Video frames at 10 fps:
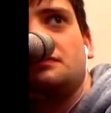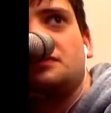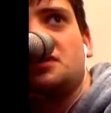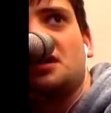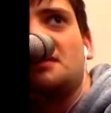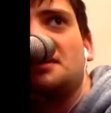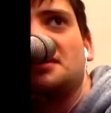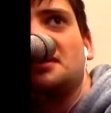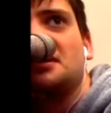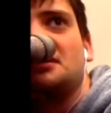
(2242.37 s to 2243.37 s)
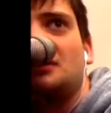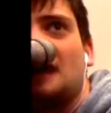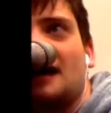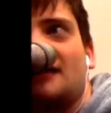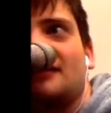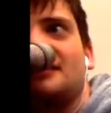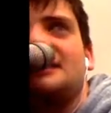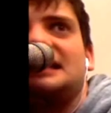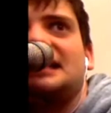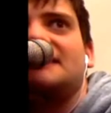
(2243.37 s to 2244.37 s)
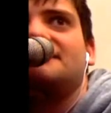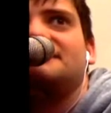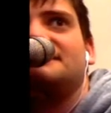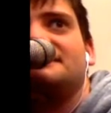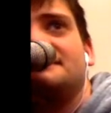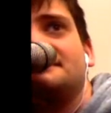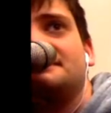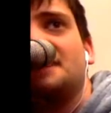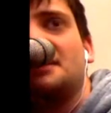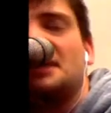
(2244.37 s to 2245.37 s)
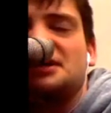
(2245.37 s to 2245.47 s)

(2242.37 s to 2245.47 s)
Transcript: Johnny Manziel out of the league, pretty much.